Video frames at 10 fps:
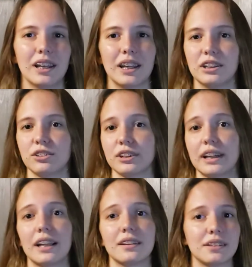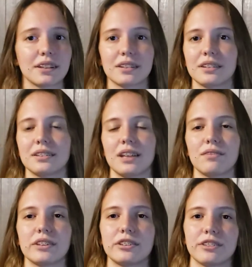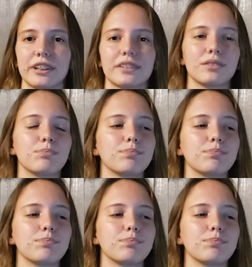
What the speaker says: It usually has 6 to 7 strings.